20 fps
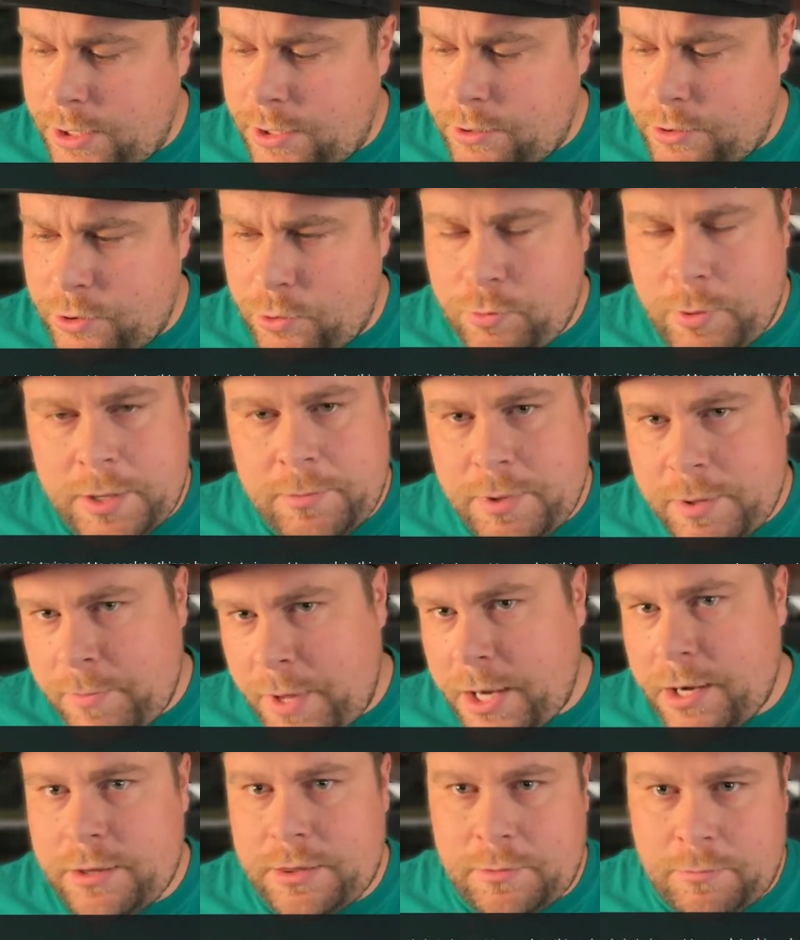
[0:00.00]
you might be
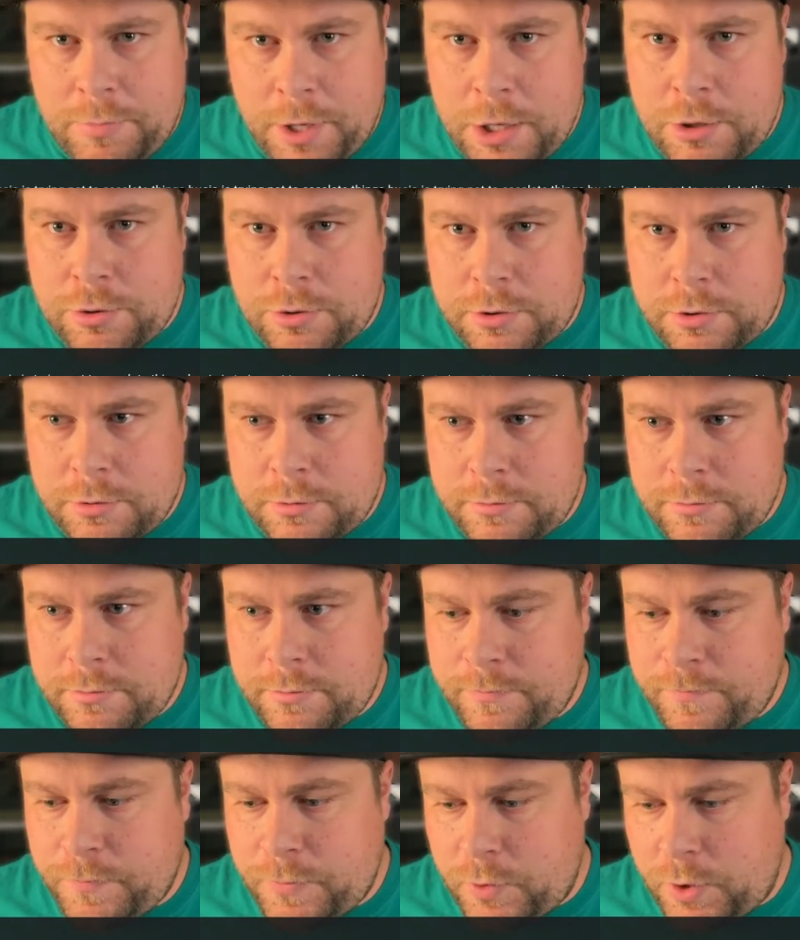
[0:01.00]
mad at them both,
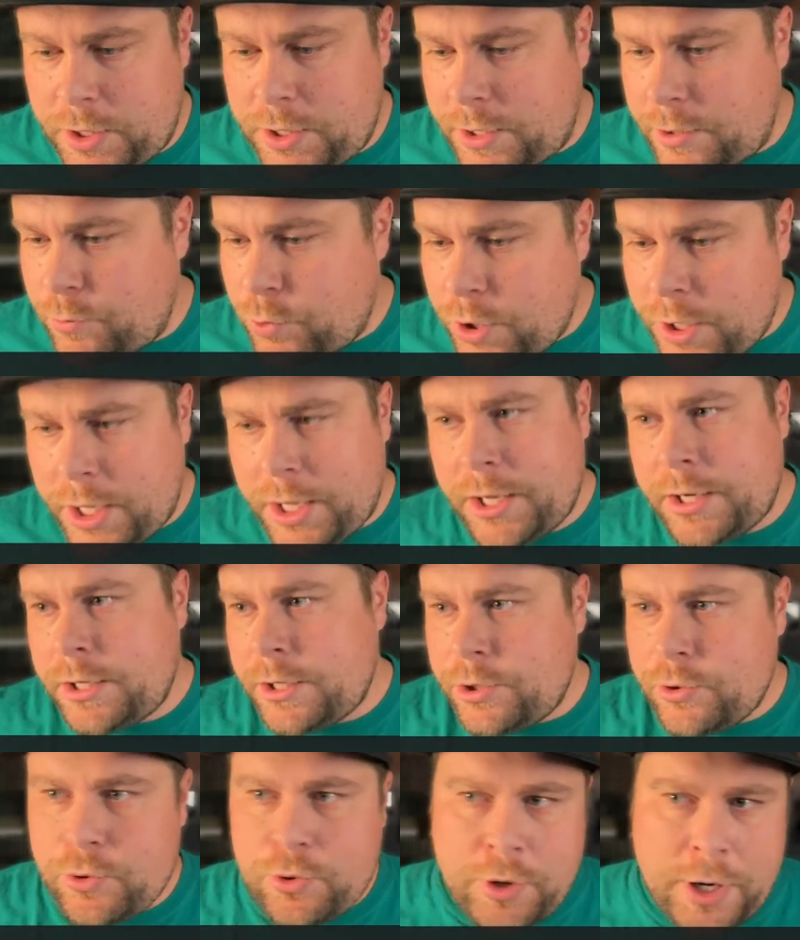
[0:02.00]
right? And we're handing
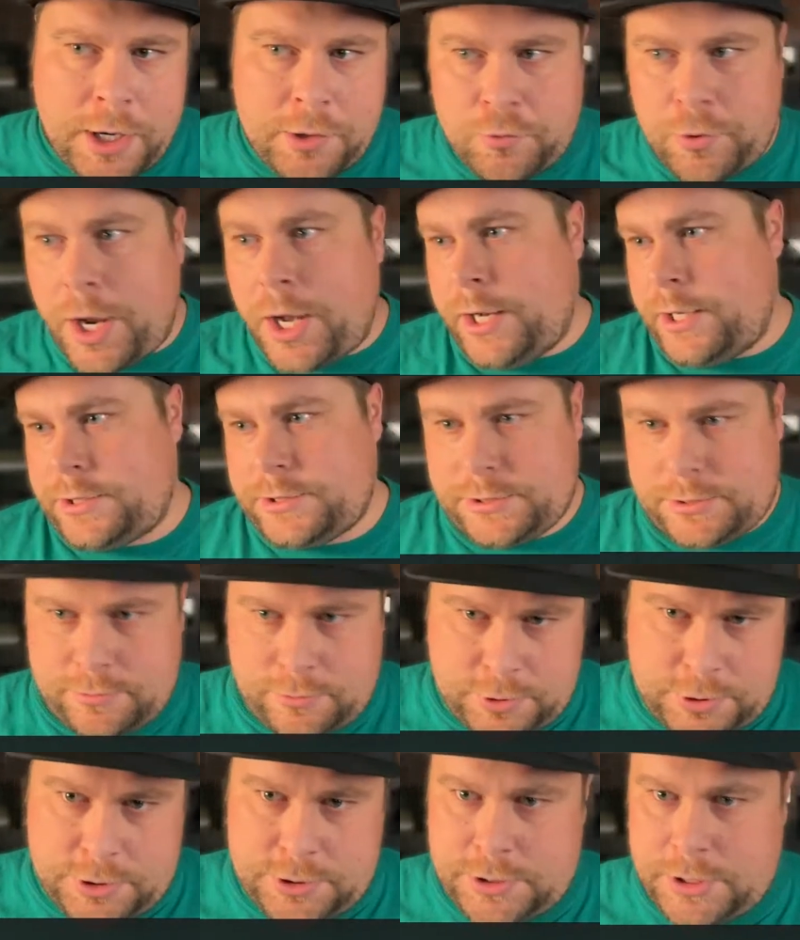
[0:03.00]
Ukraine rocks. We're
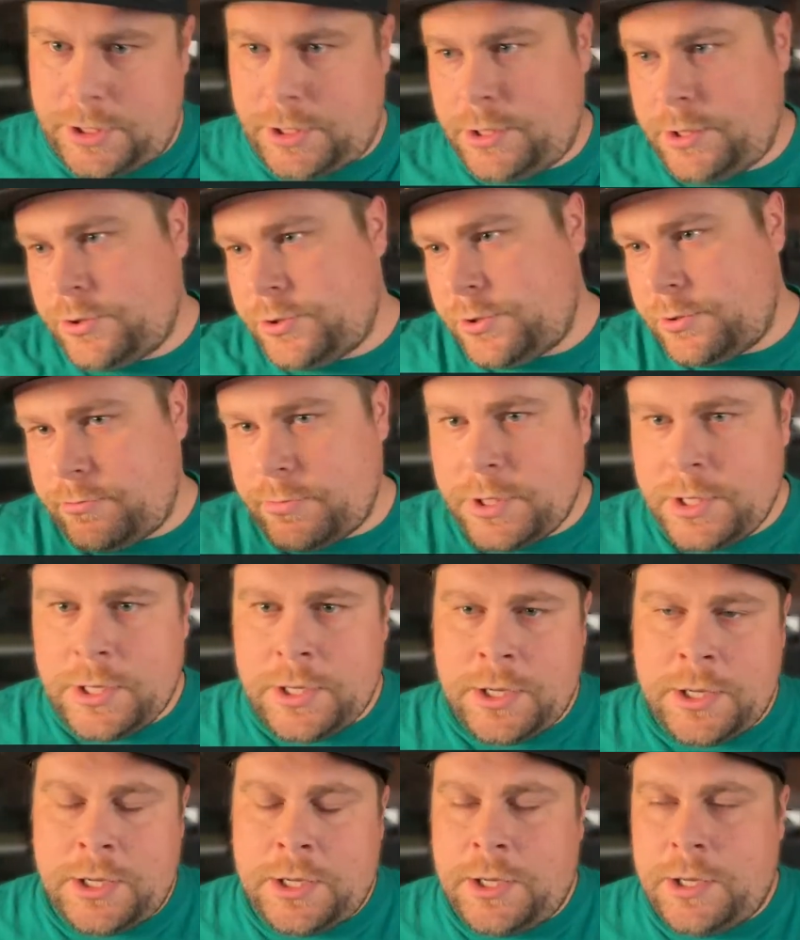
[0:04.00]
just saying, here's some
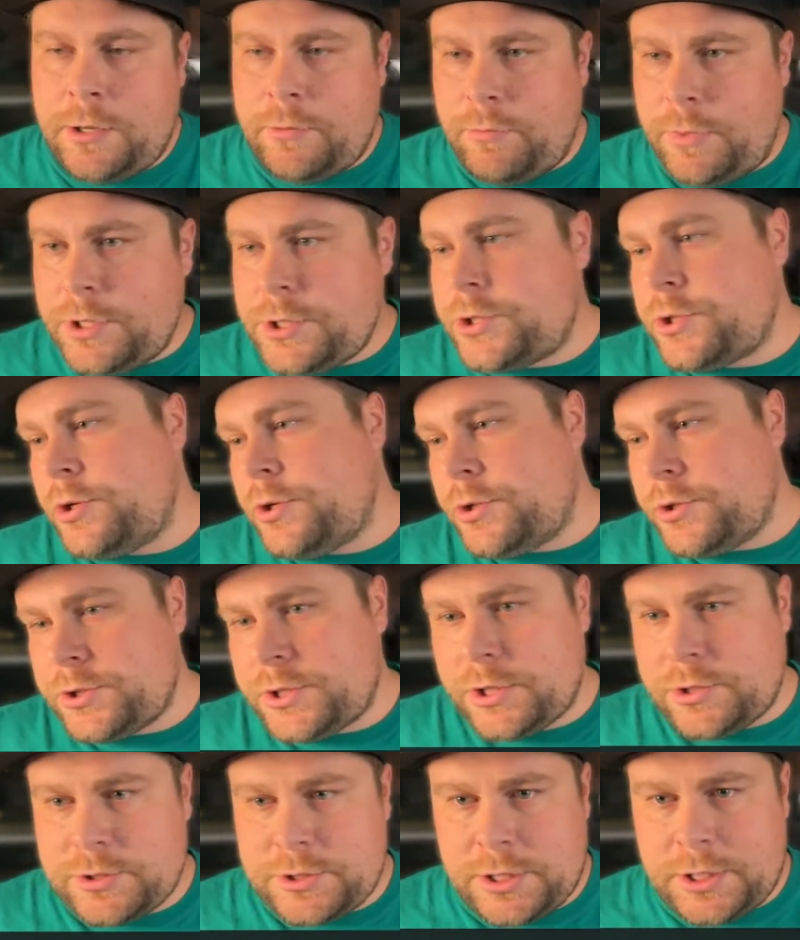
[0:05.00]
missiles,
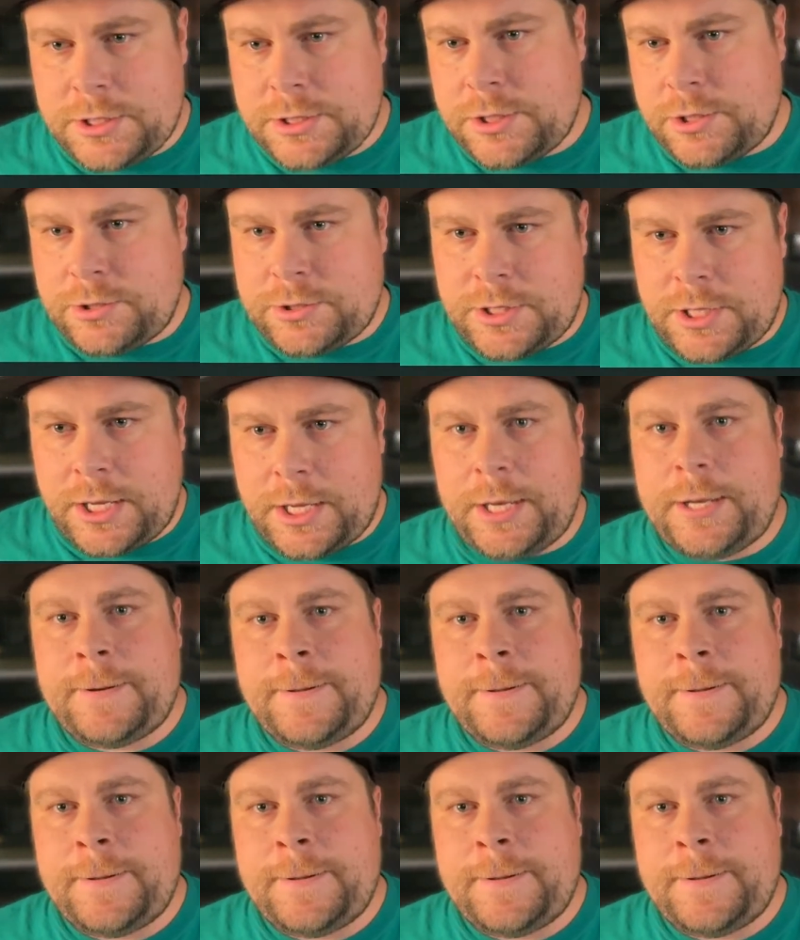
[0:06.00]
here's this, here's that.